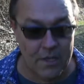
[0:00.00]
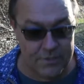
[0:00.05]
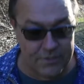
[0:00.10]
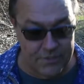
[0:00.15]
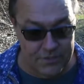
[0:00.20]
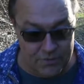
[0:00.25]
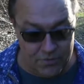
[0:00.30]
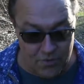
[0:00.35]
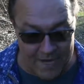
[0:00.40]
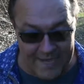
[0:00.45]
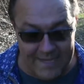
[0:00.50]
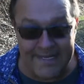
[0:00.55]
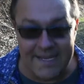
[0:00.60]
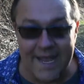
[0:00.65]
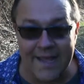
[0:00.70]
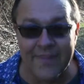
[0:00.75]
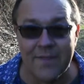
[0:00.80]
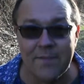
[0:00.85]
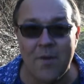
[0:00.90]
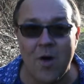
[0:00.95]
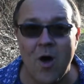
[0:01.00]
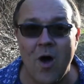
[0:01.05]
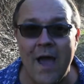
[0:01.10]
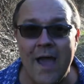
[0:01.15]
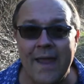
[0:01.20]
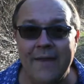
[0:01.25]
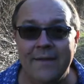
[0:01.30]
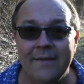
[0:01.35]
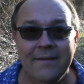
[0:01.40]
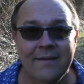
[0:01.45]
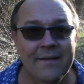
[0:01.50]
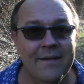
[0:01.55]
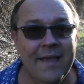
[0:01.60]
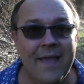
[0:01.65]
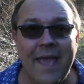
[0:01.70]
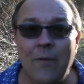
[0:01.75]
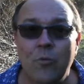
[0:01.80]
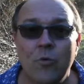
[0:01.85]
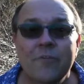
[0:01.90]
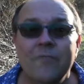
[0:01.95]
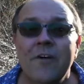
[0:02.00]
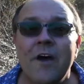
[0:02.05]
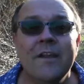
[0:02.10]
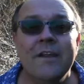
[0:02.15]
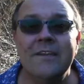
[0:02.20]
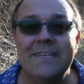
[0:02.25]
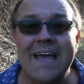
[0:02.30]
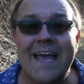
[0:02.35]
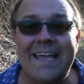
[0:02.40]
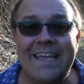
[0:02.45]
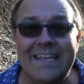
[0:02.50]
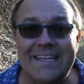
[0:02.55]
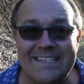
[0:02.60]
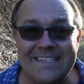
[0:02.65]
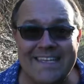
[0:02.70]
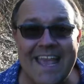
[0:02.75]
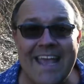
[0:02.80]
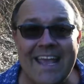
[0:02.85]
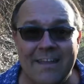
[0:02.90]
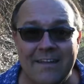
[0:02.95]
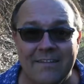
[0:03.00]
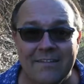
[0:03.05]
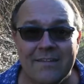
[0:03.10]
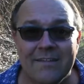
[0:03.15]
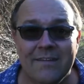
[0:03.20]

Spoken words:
straight down the mine. It would have only taken a second.